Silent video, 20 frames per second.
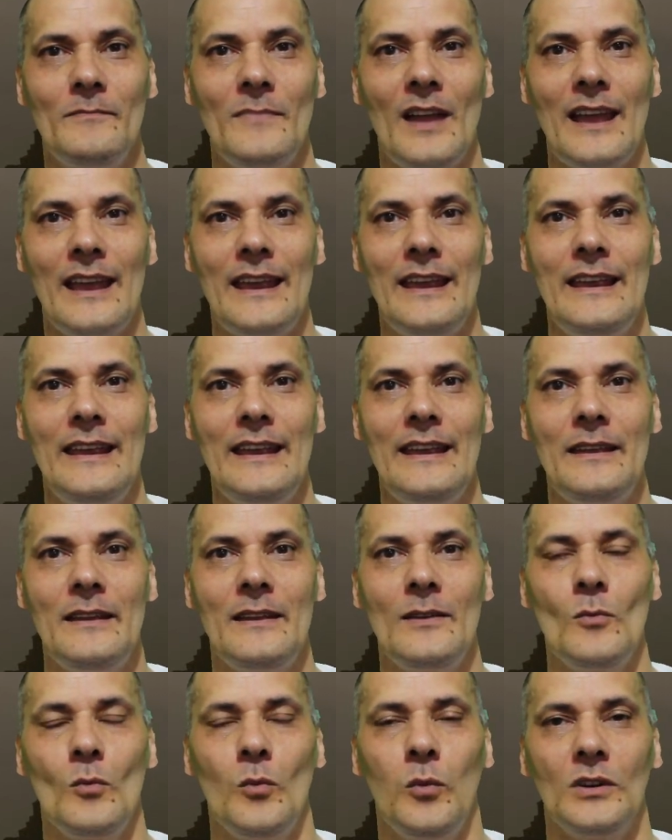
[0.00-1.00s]
He
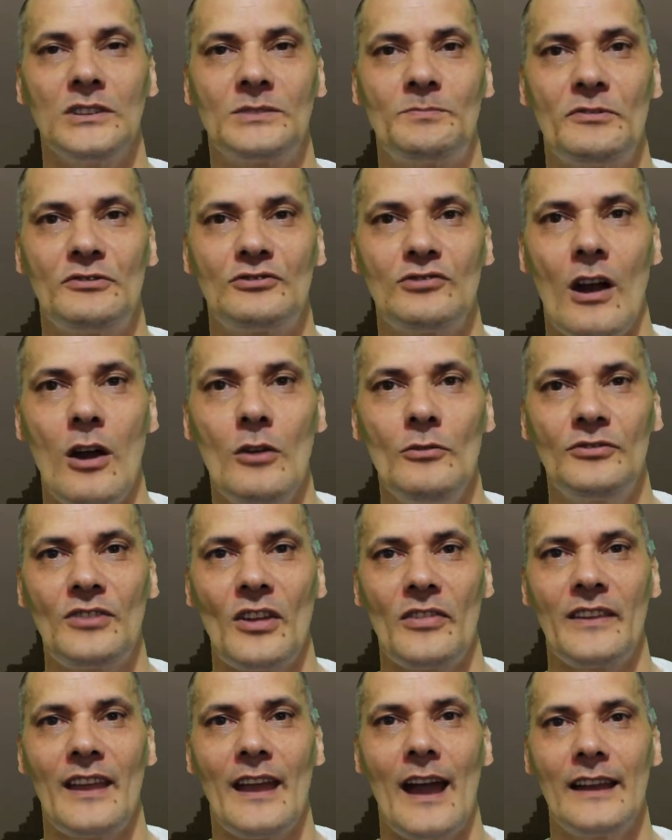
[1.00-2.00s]
was betrothed
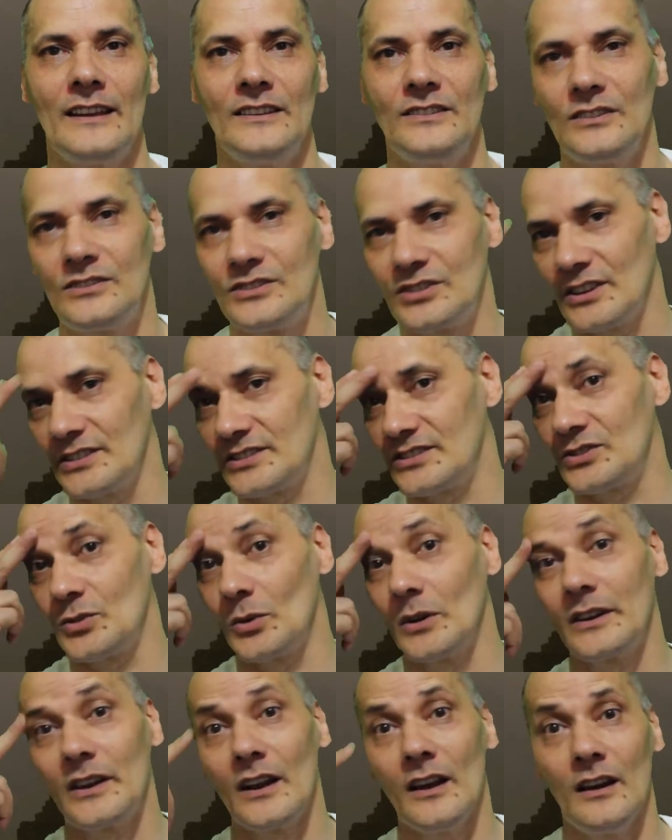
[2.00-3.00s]
at the age
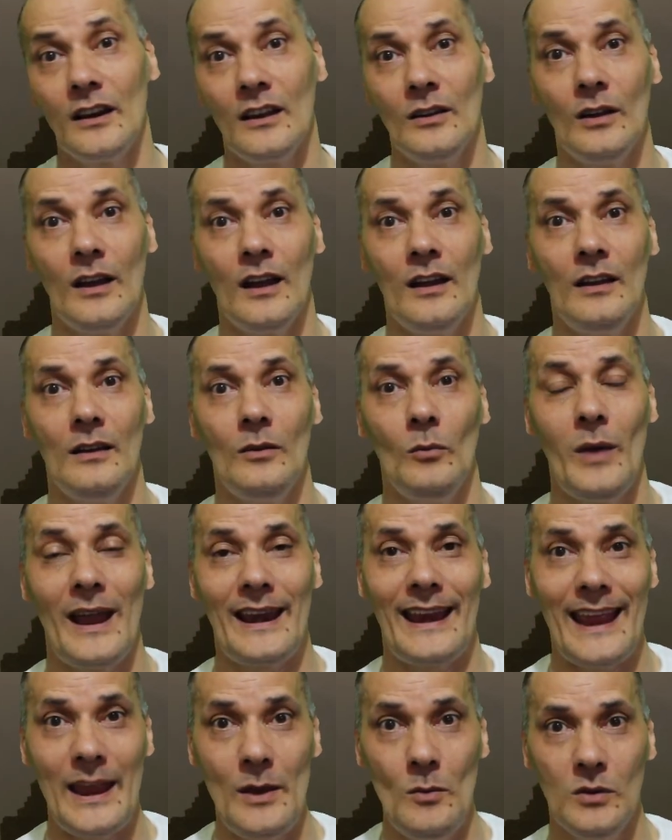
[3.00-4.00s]
to a girl
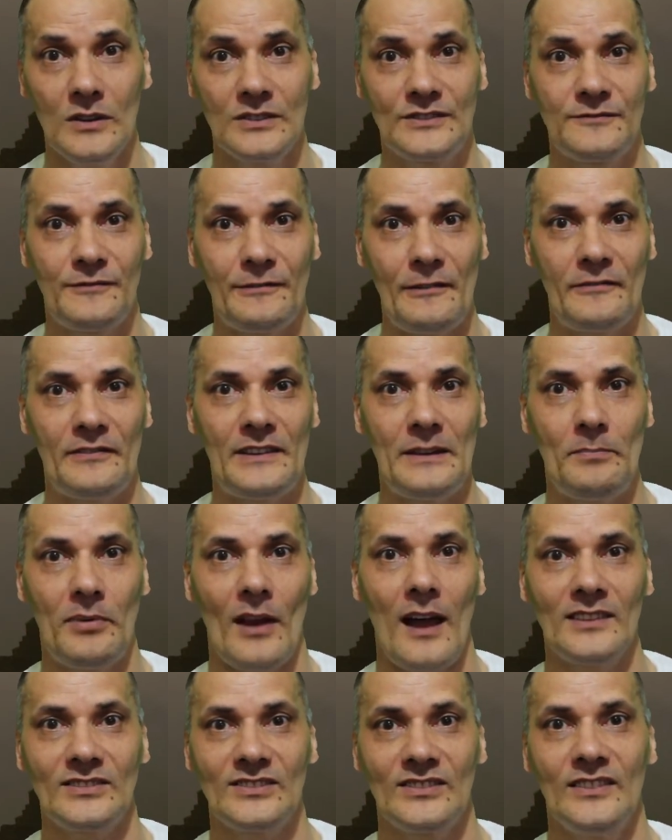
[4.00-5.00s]
when he was 50
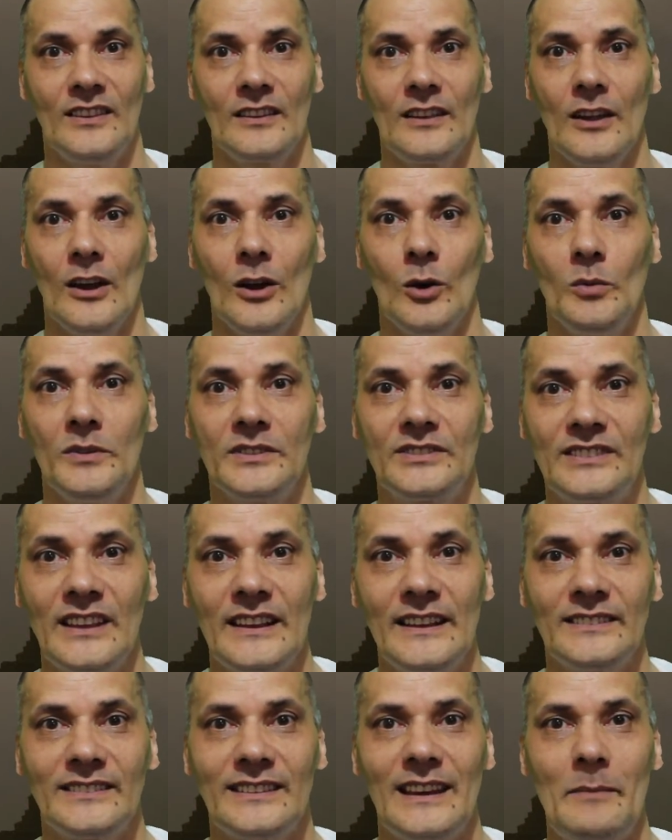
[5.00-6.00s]
plus and the girl was
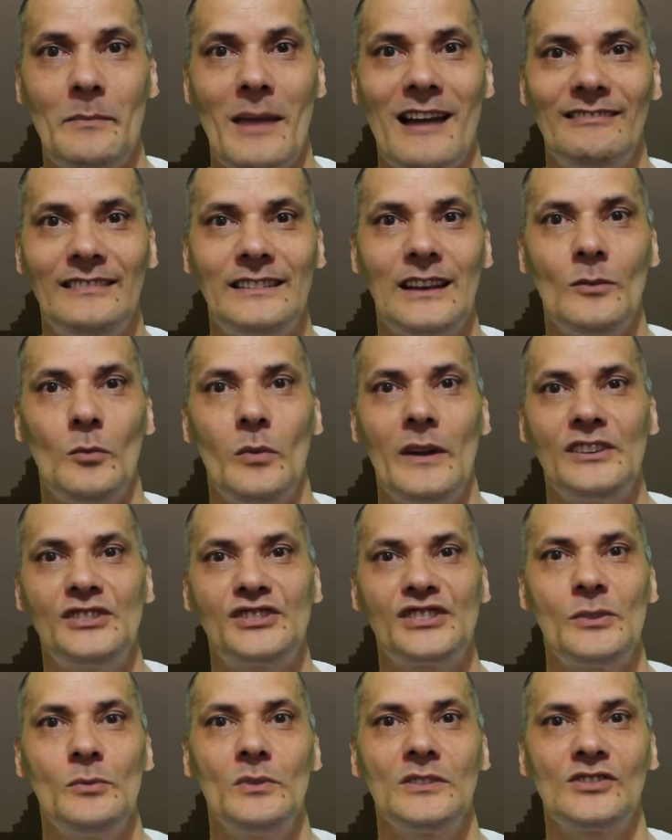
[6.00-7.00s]
6, and he married her when
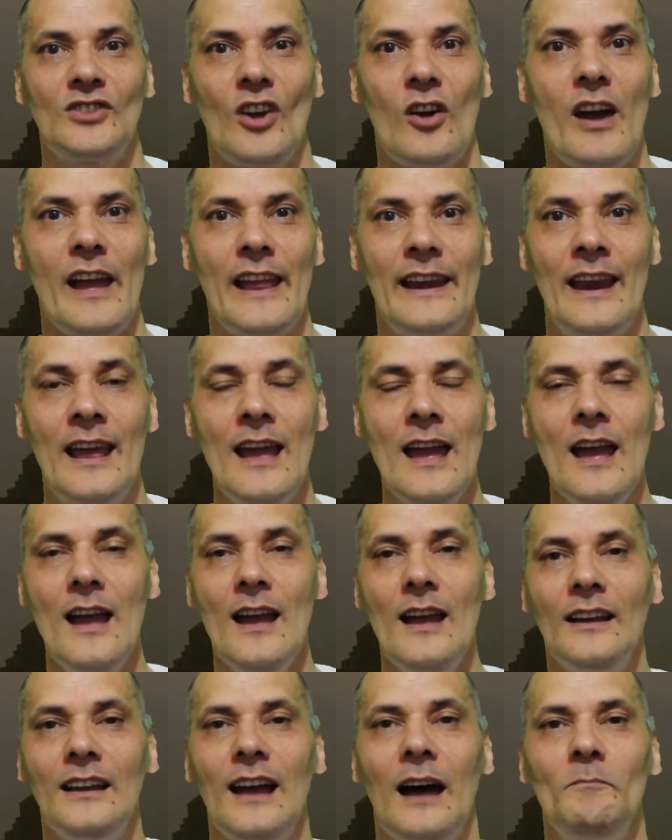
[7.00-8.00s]
she was 9.
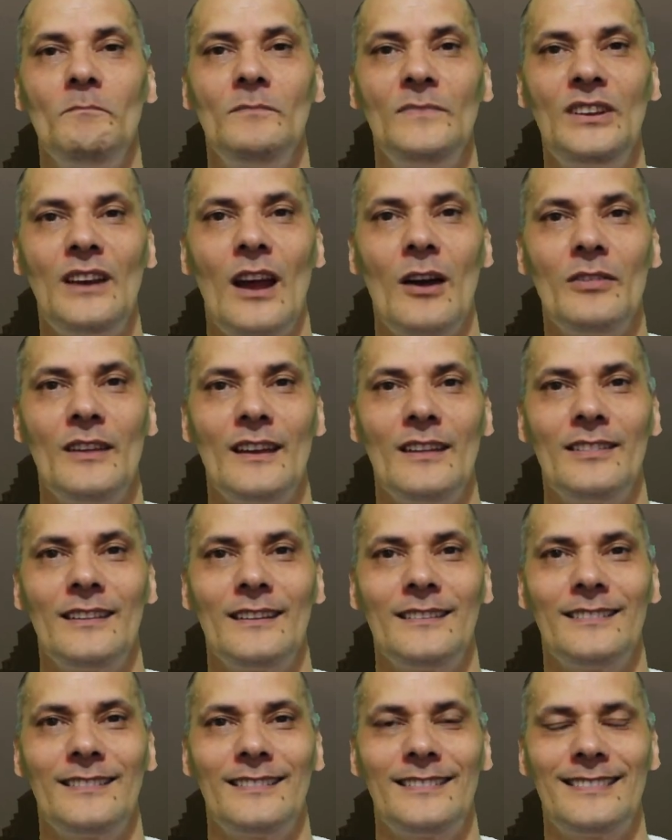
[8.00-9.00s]

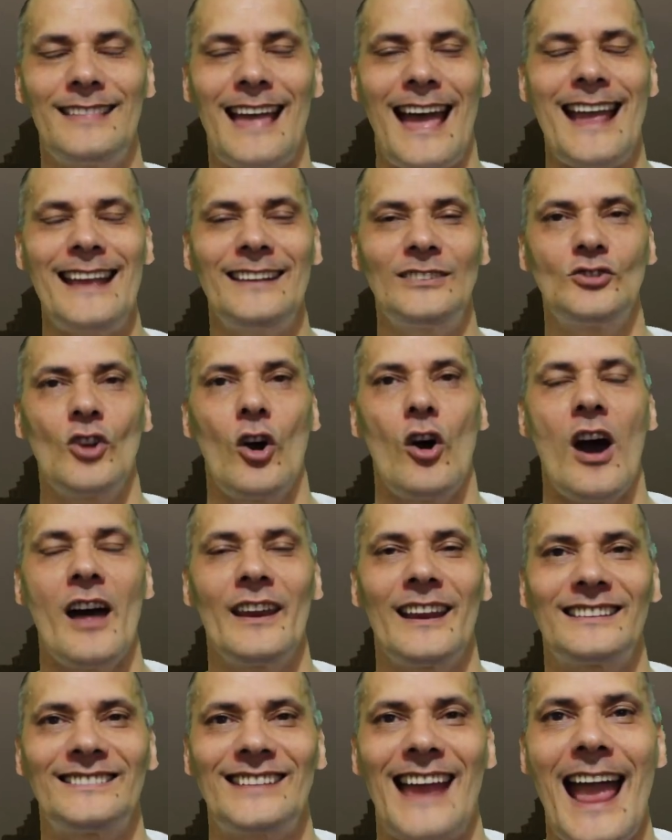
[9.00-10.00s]
That is not
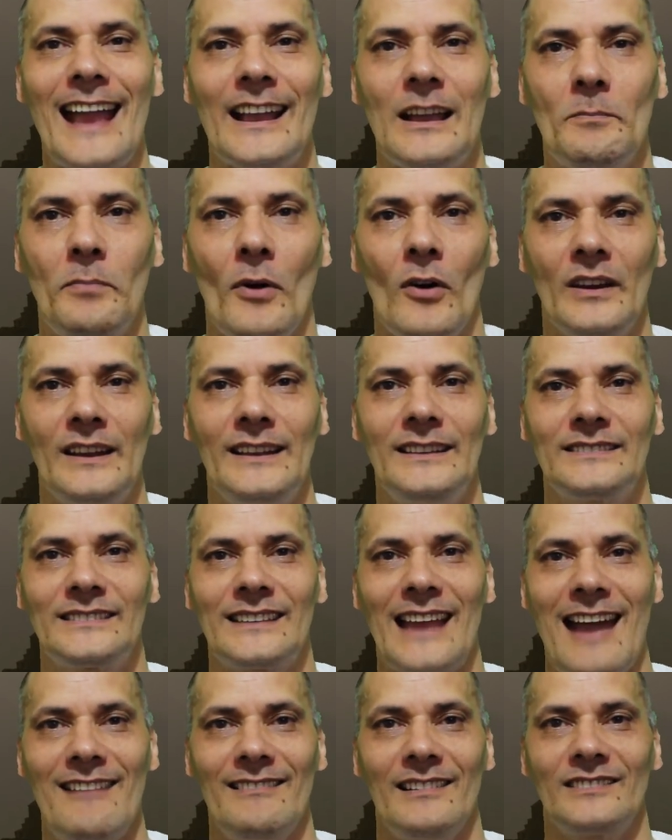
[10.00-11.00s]
an attack upon his
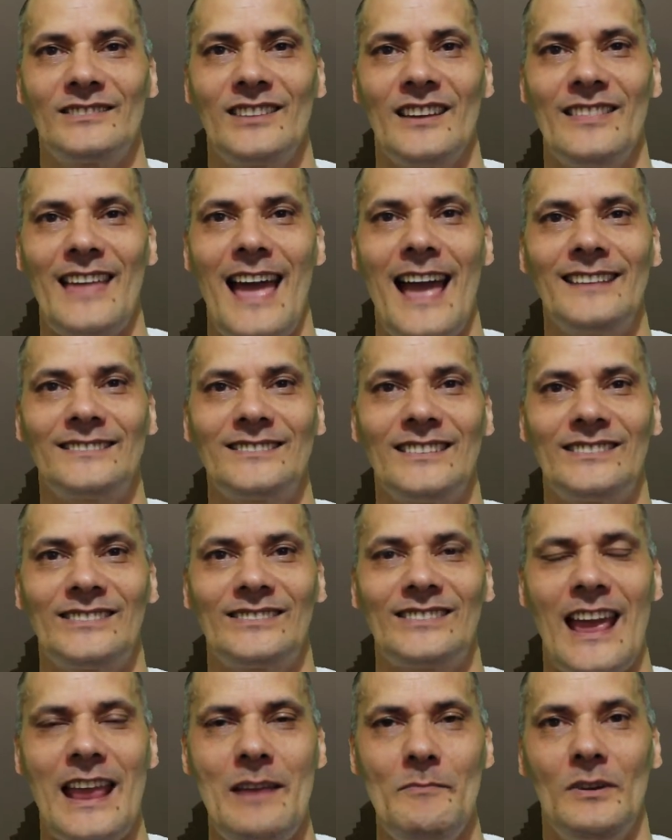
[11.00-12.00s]
character. That is a
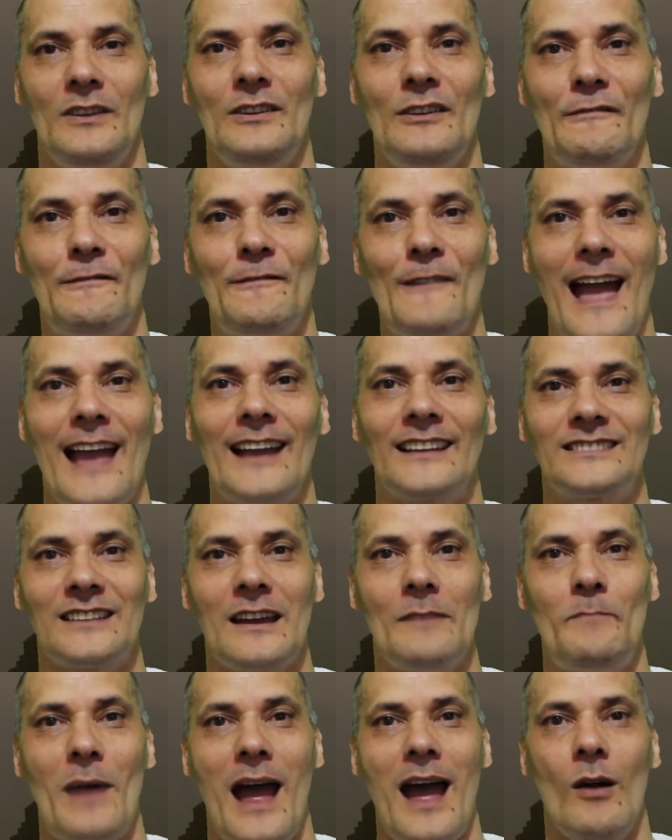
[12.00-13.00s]
statement of fact
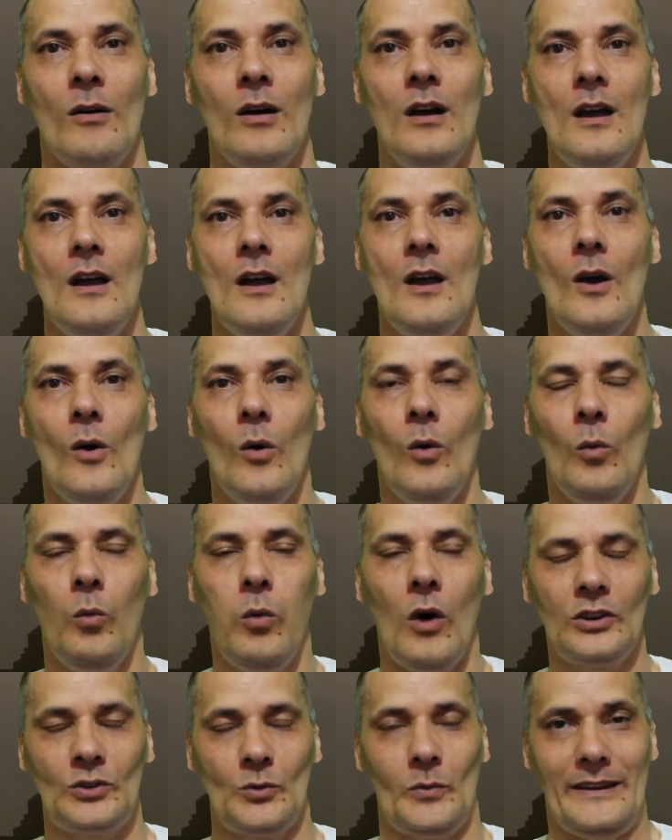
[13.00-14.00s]
about
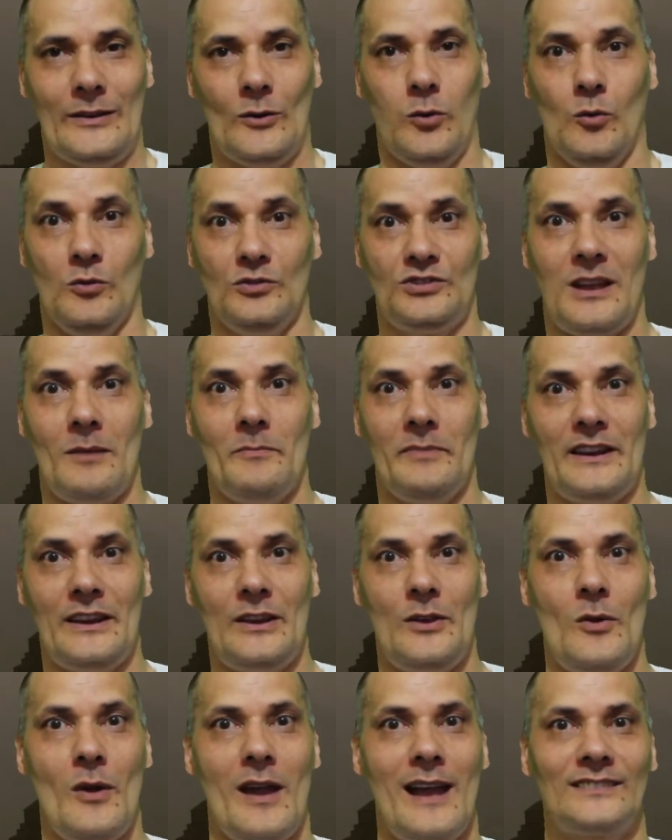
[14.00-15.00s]
what do we call
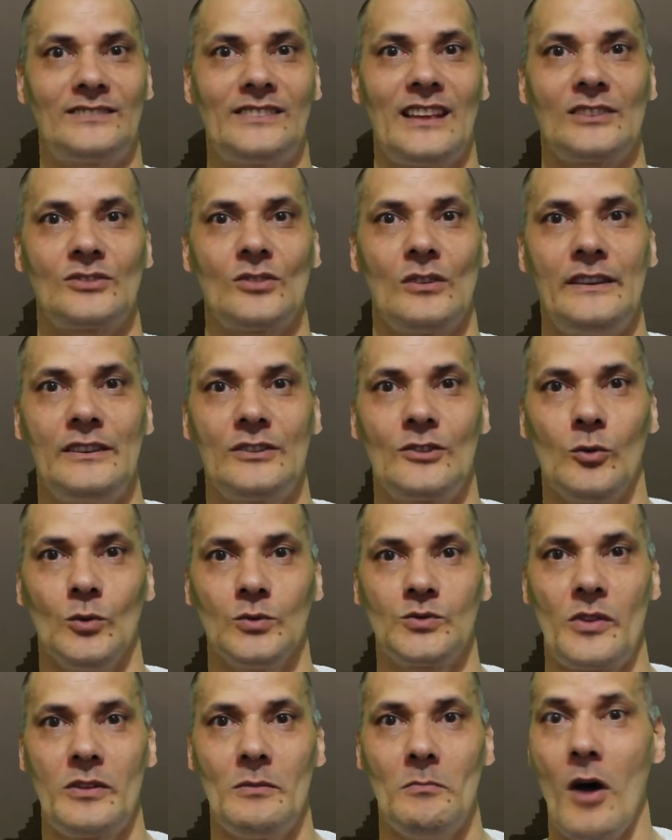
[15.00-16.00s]
somebody who has sexual
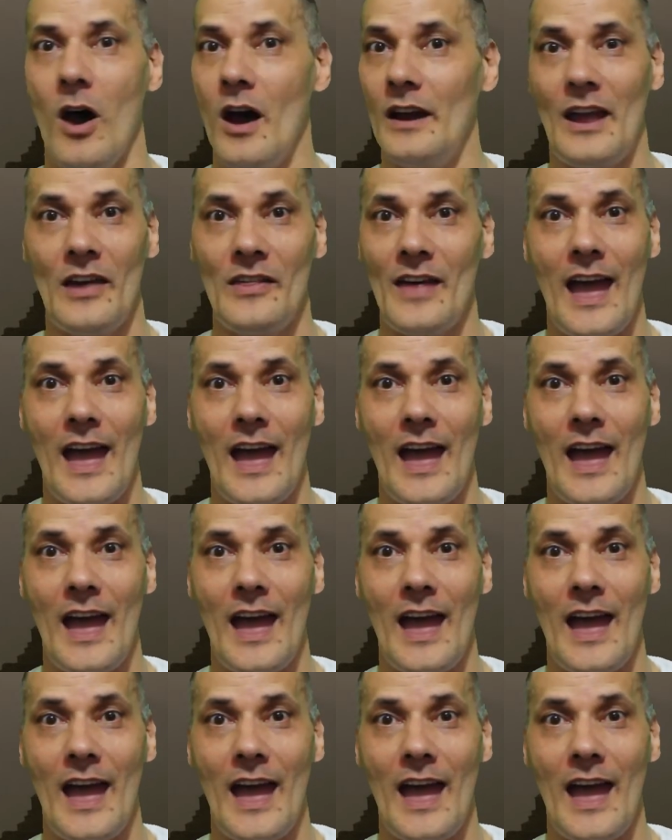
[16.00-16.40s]
intercourse with a minor.